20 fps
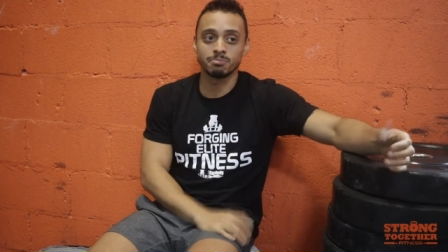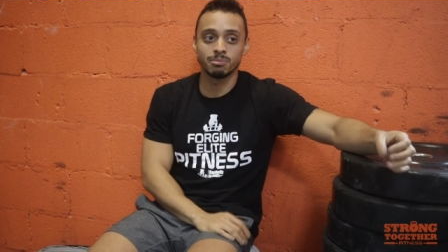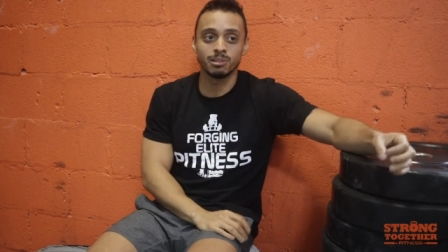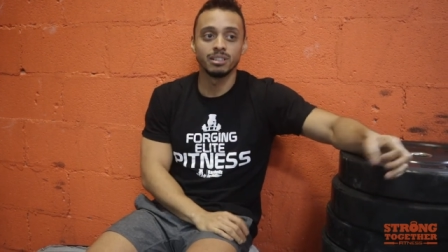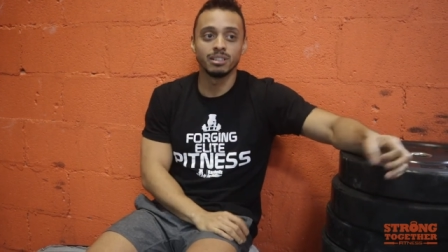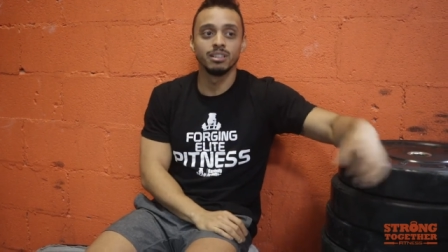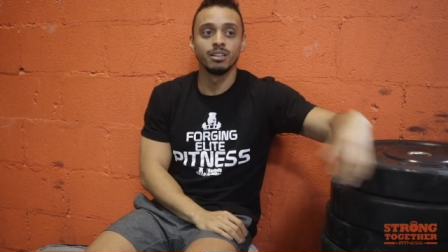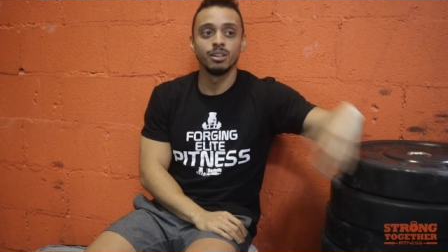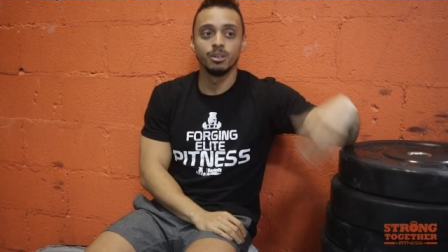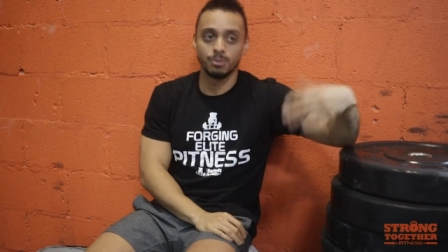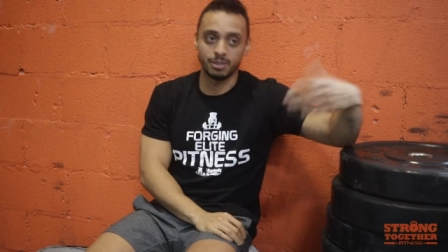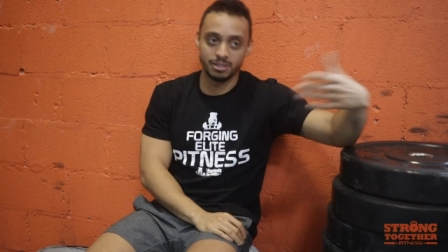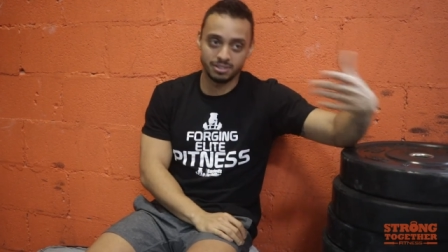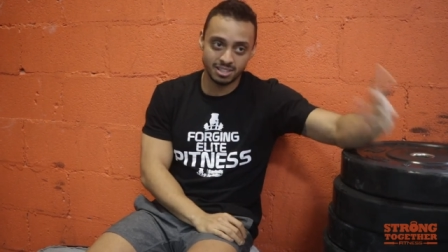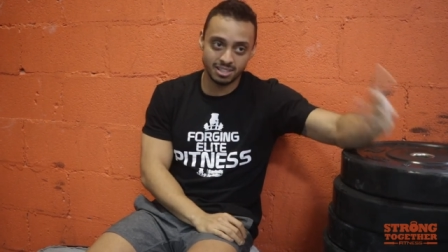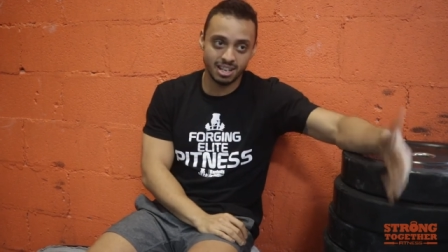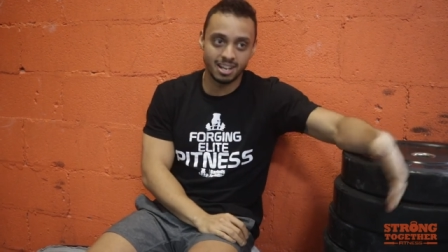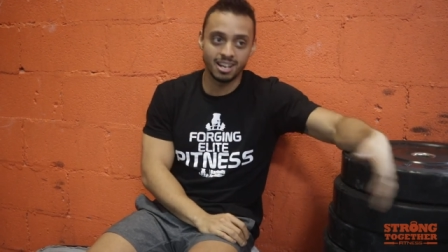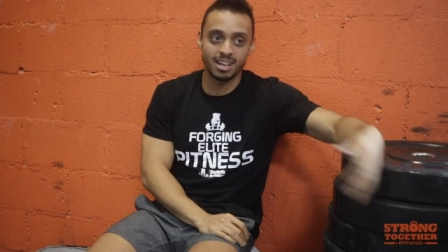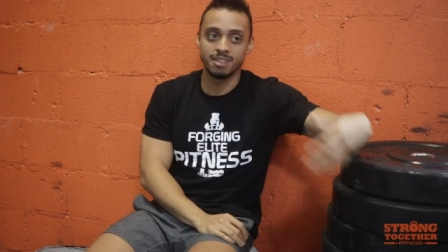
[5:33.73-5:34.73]
But with
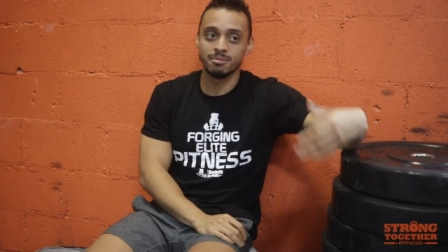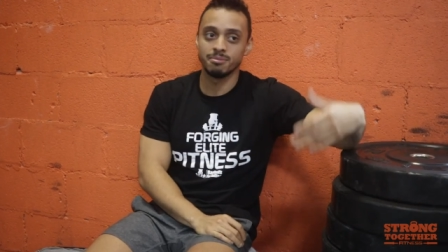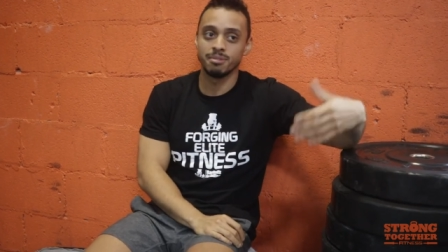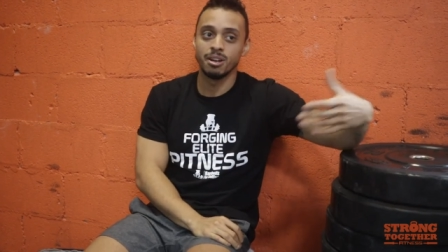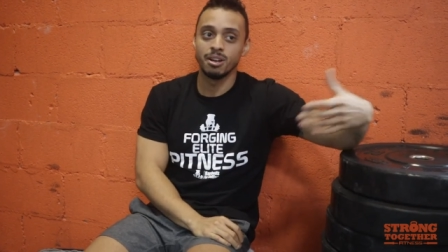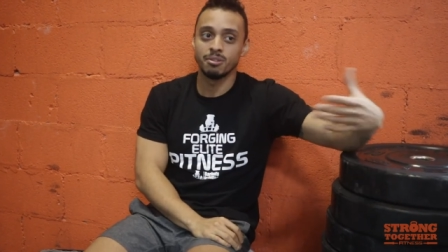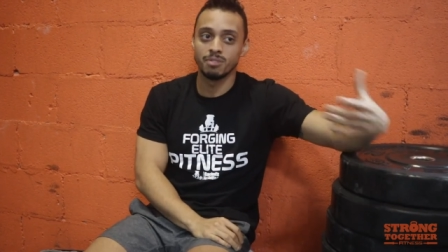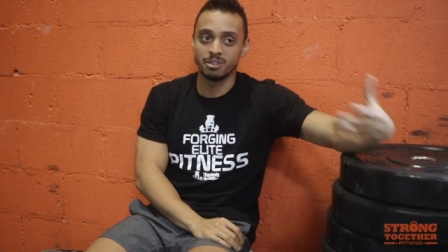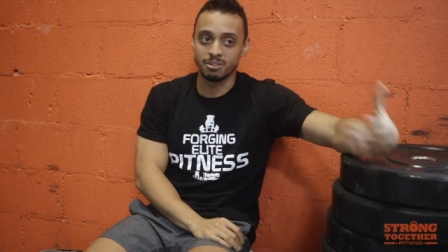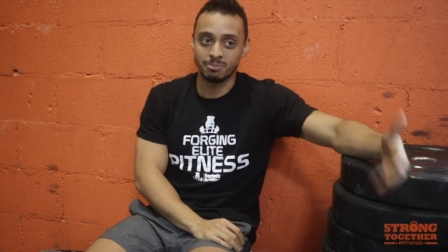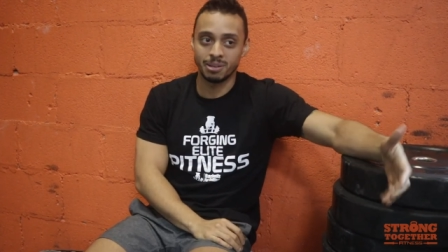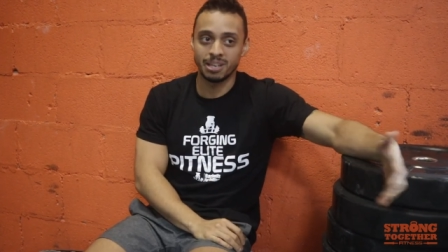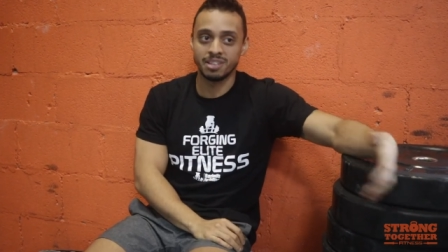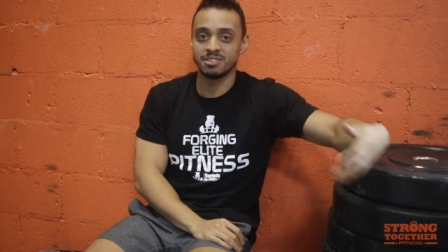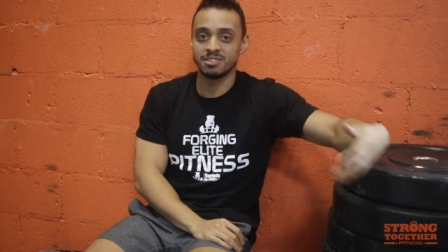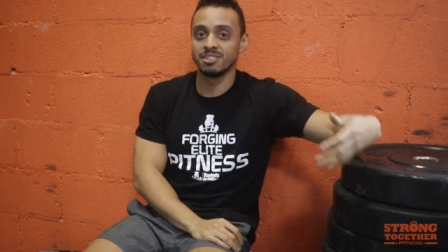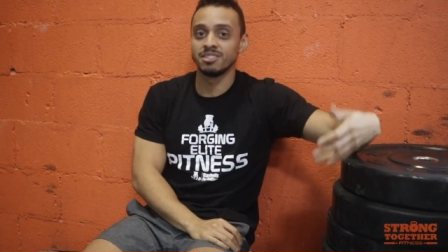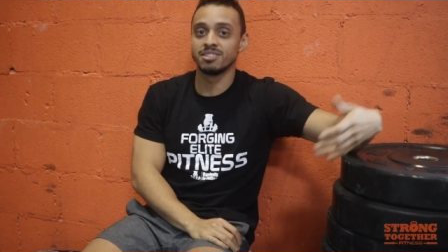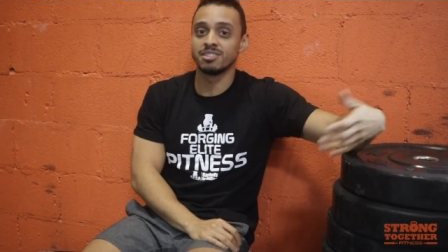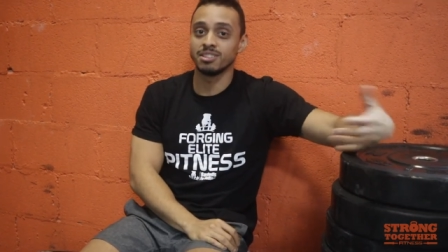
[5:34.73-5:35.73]
time, with
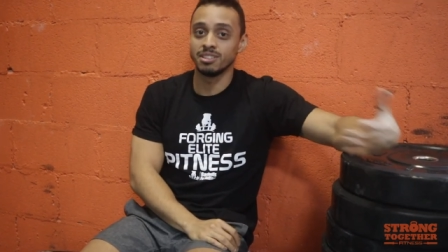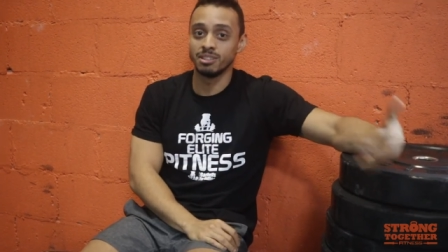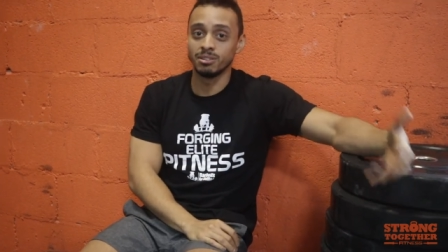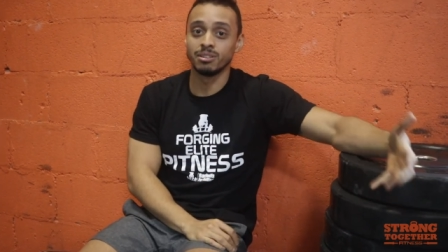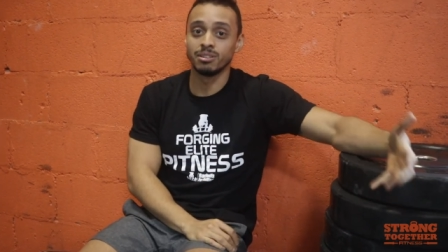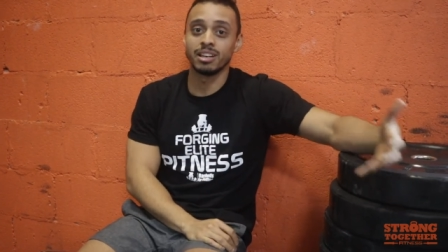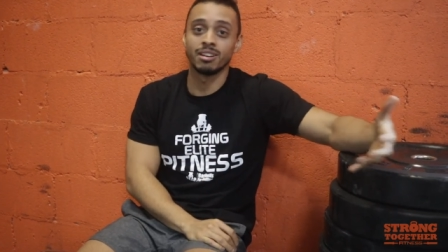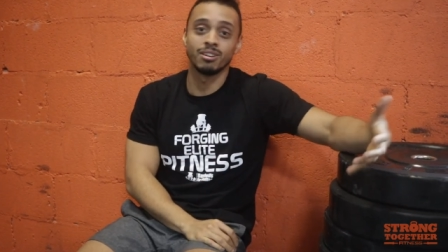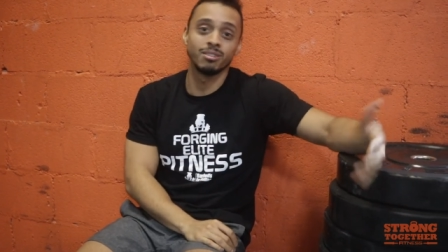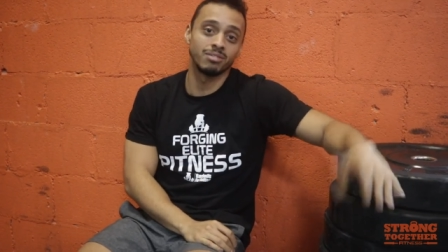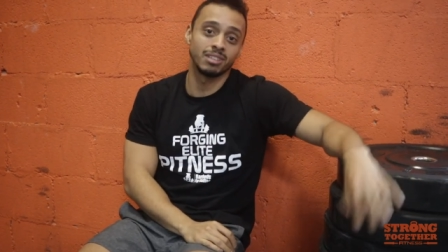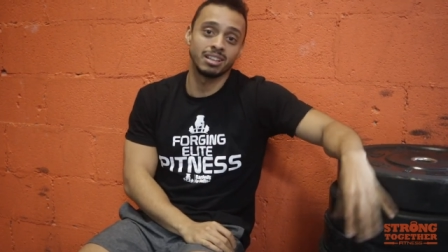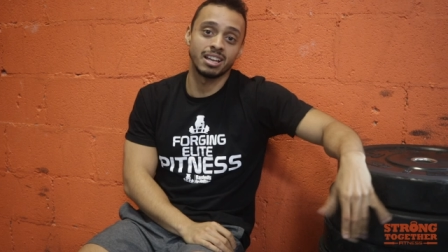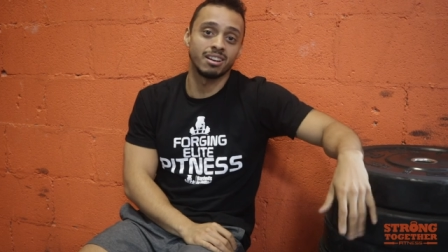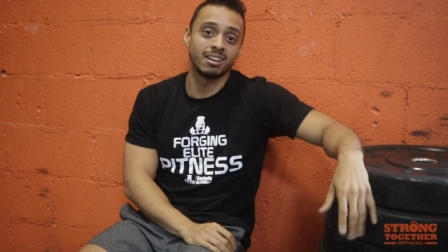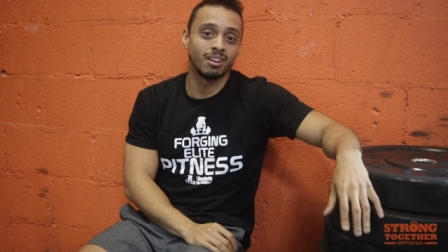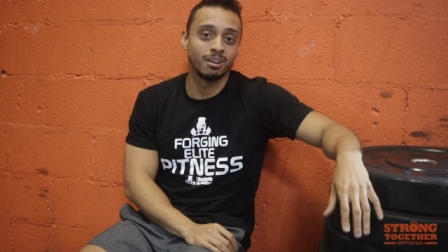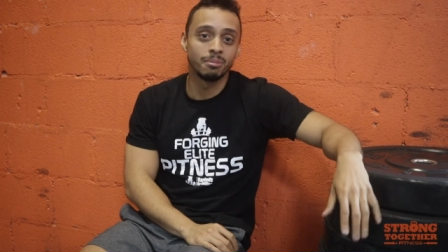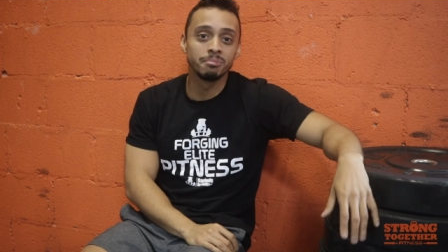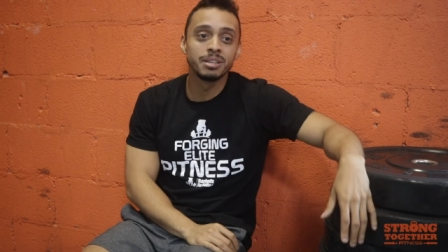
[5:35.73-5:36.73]
patience, you'll get over
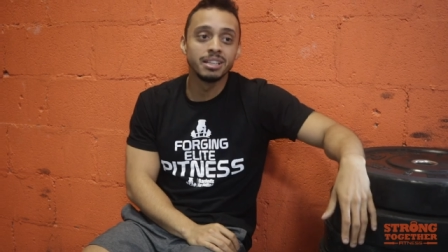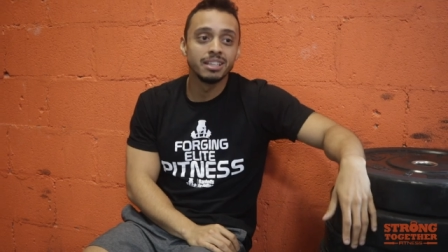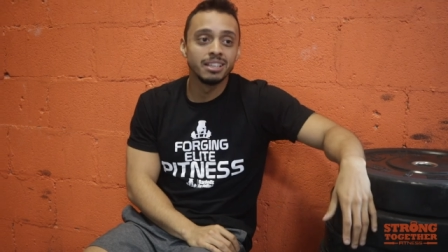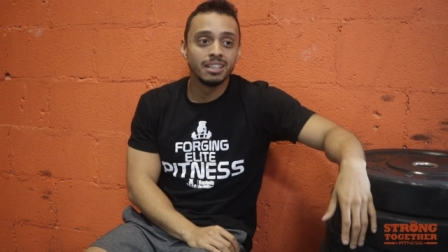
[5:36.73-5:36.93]
that hump.